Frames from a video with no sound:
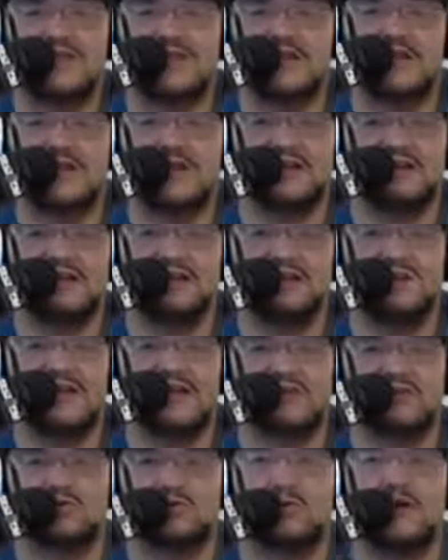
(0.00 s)
and you're in, you know,
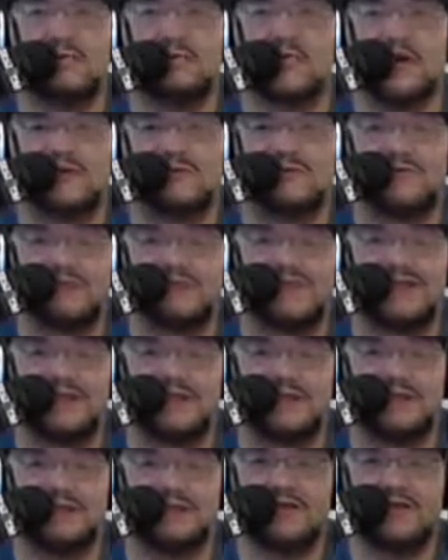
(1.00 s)
like $20 for a
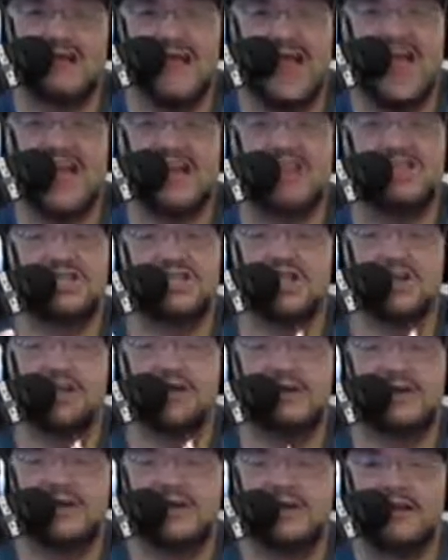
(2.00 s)
ticket. Ed
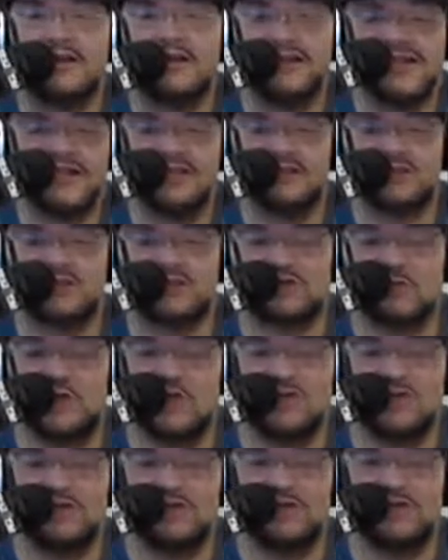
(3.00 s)
Sheeran in a
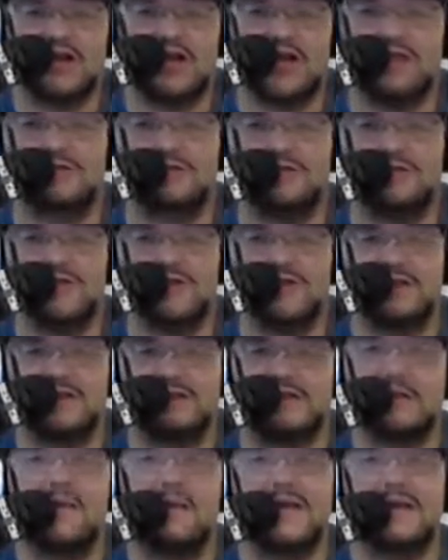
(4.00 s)
small little concert
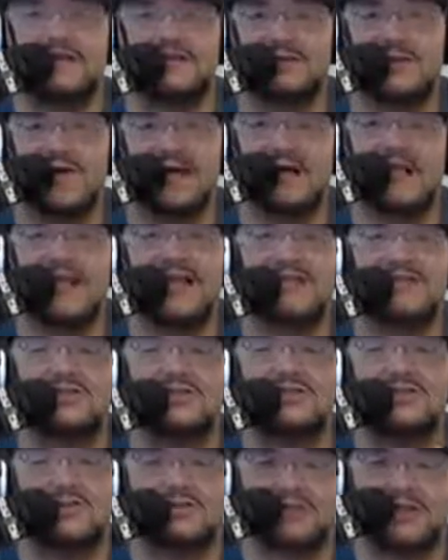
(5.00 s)
venue. Amazing, right? He
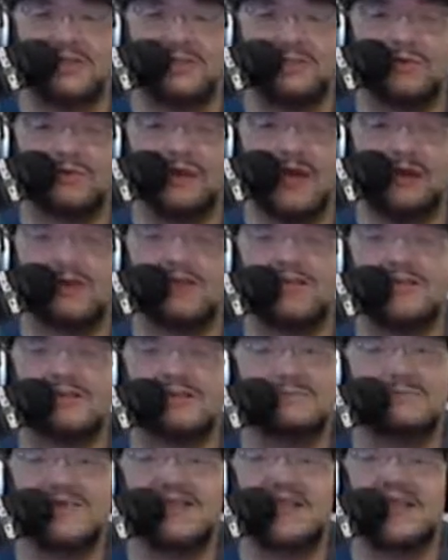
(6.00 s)
doesn't do those anymore. Now he
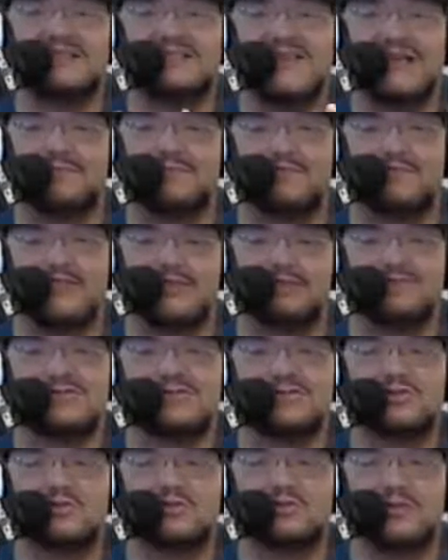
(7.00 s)
does big ass amphitheaters.
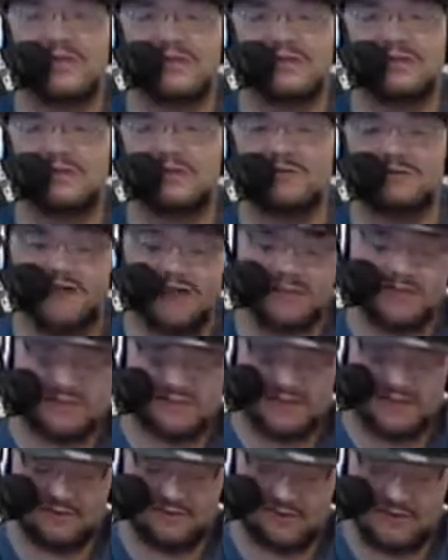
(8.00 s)
He's too big. He's too
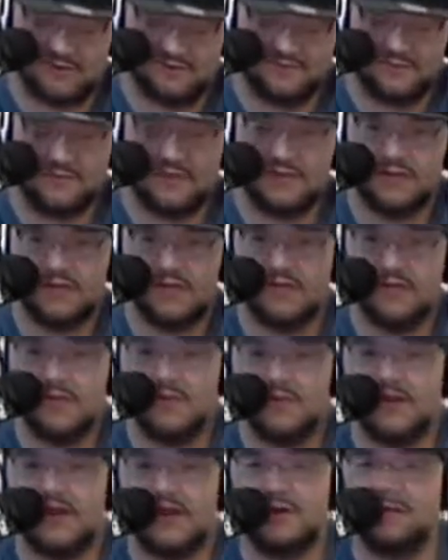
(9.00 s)
famous now, right?
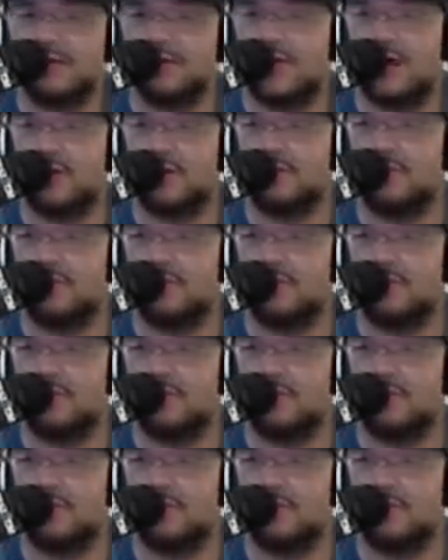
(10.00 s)
But I knew about him